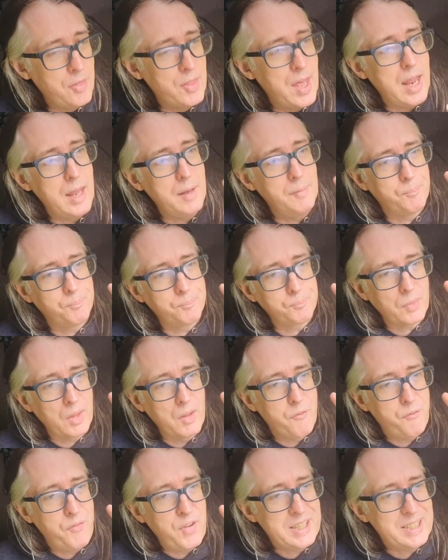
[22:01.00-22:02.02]
they
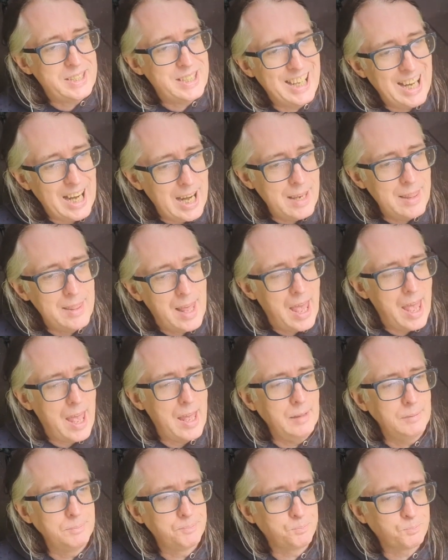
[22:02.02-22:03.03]
fixed it in
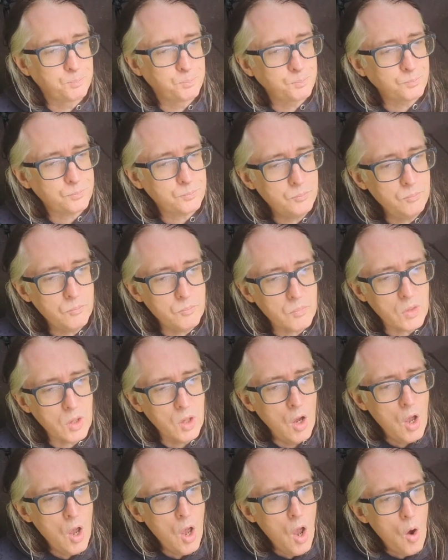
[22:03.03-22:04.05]
there
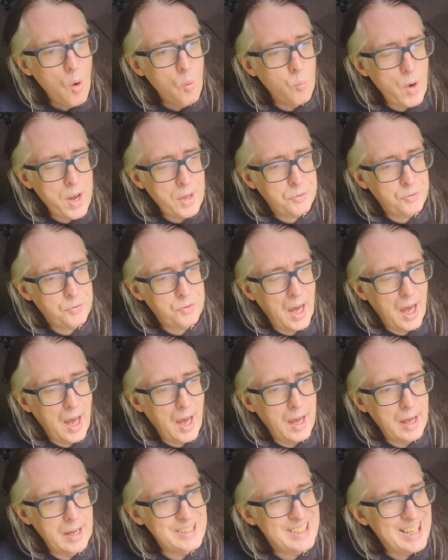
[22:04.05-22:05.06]
with
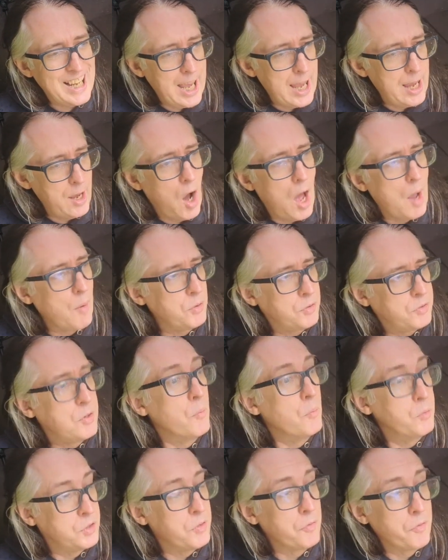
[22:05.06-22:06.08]
DEI, with
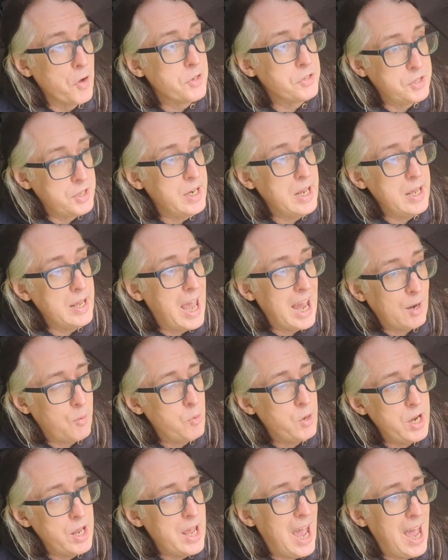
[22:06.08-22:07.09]
diversity,
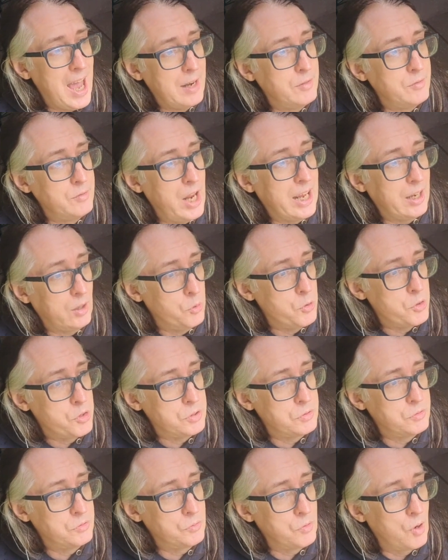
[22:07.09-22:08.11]
equity, and inclusion,
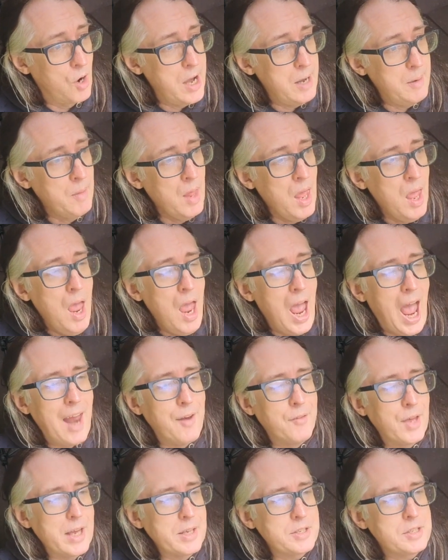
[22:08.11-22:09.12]
right?
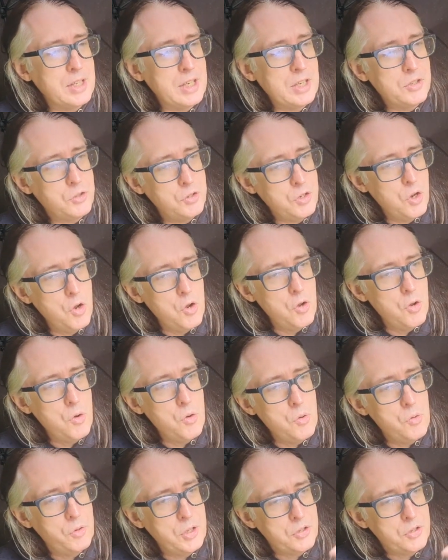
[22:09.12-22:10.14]
And thus this new
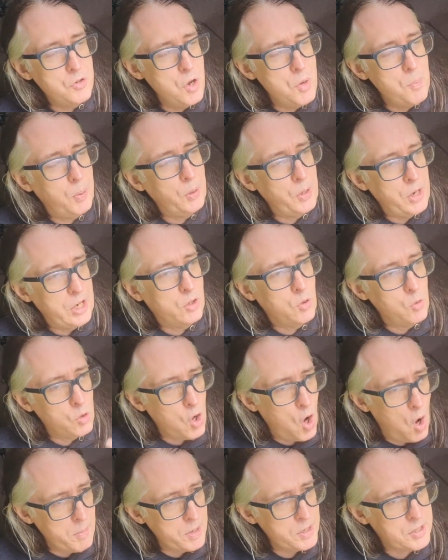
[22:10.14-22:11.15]
political
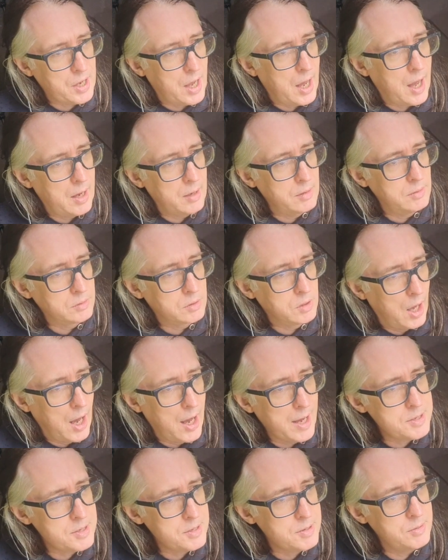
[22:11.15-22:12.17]
commissar
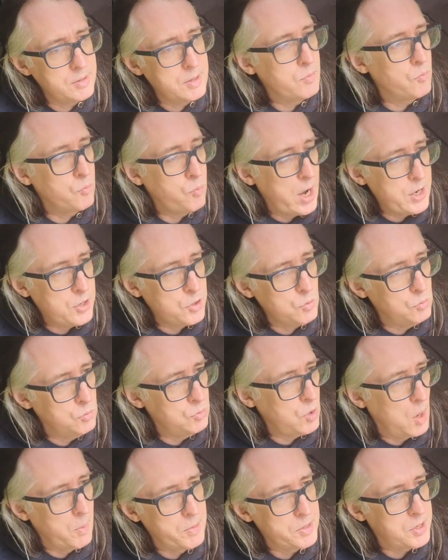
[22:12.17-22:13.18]
class, the racial
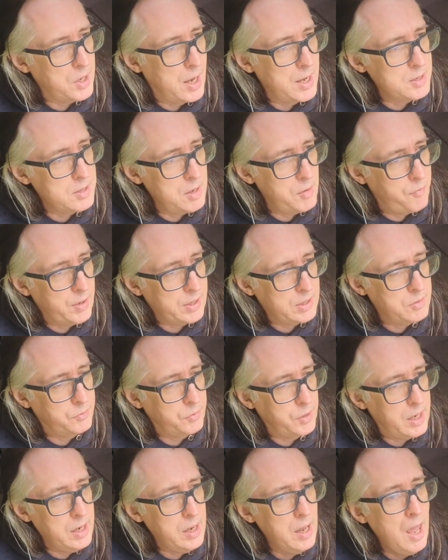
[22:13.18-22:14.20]
commissars,
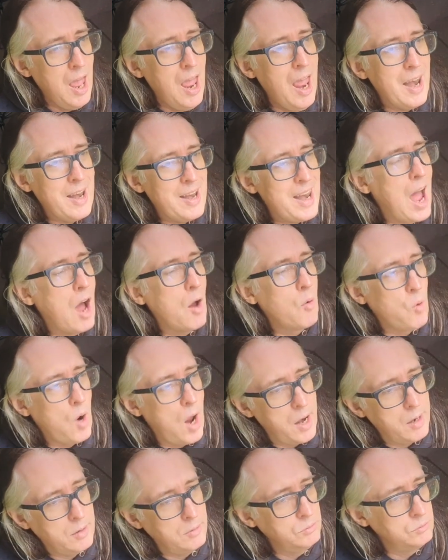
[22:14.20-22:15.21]
effectively, now
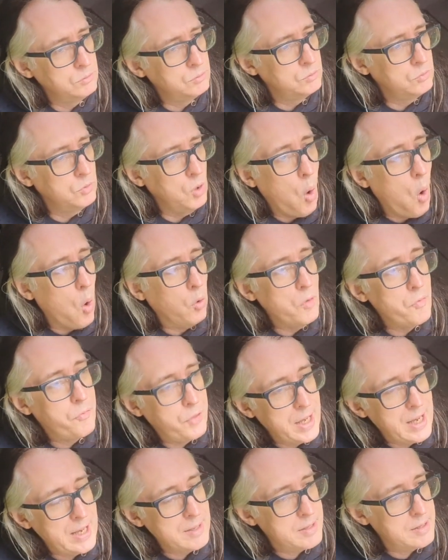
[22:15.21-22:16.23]
run all of
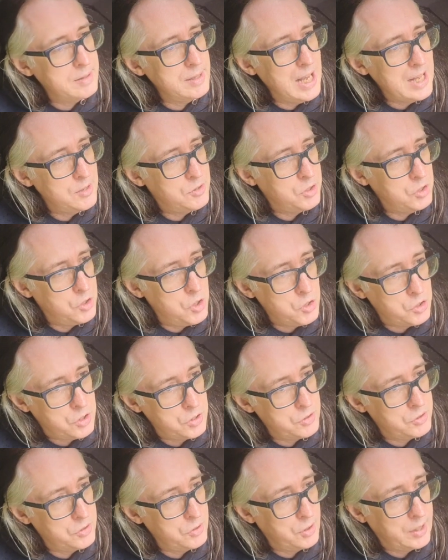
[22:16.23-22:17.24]
these
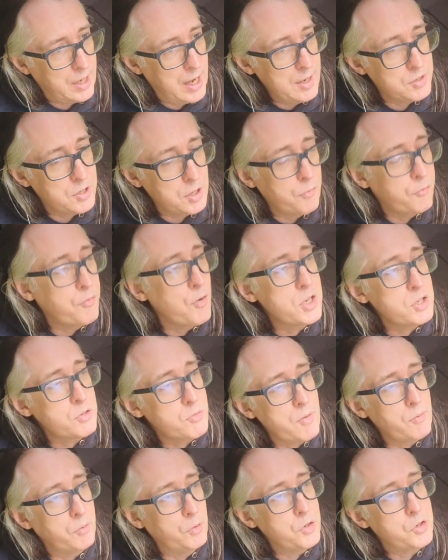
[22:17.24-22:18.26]
institutions, okay? So the first
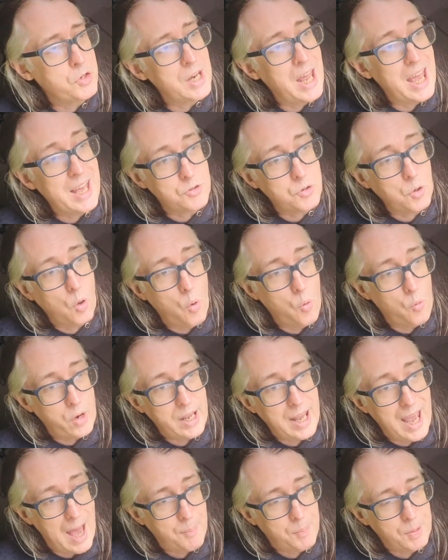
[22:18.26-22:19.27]
revolution has
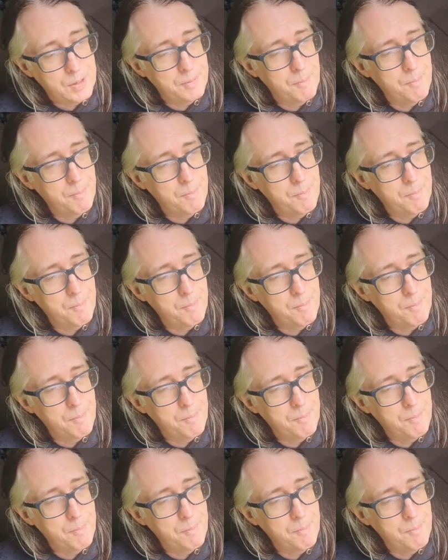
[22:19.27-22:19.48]
already happened.